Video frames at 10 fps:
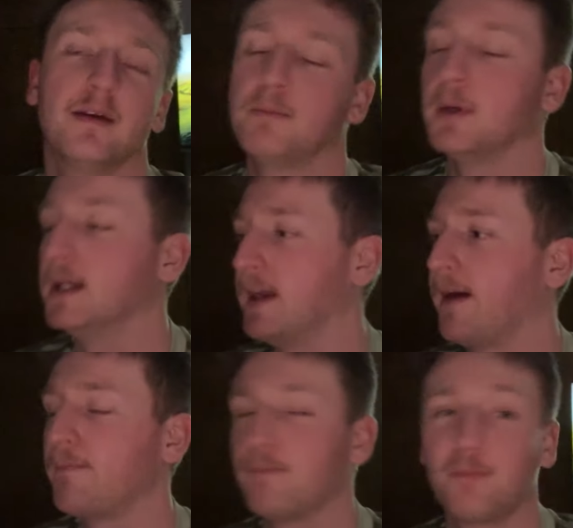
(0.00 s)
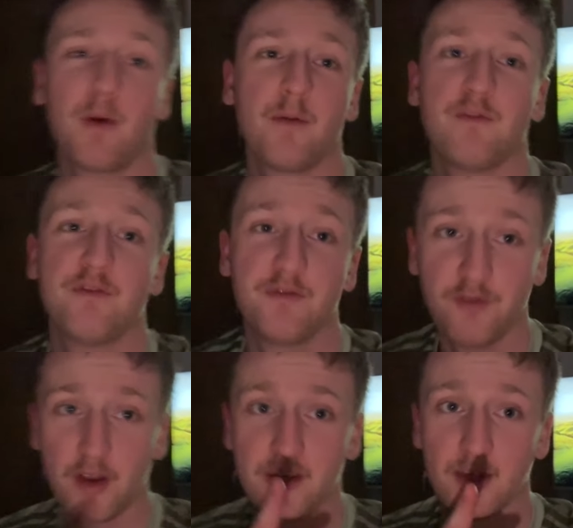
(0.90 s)
But yeah,
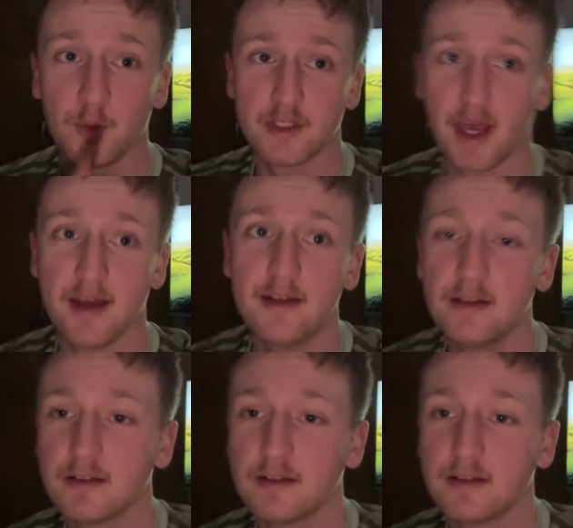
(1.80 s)
fun day was had.